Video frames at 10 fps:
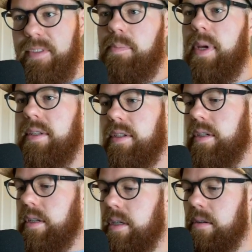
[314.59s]
depends
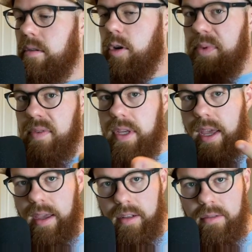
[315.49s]
on
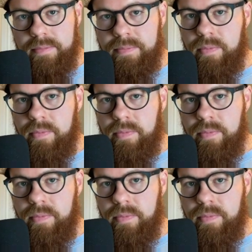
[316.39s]
OpenVKL,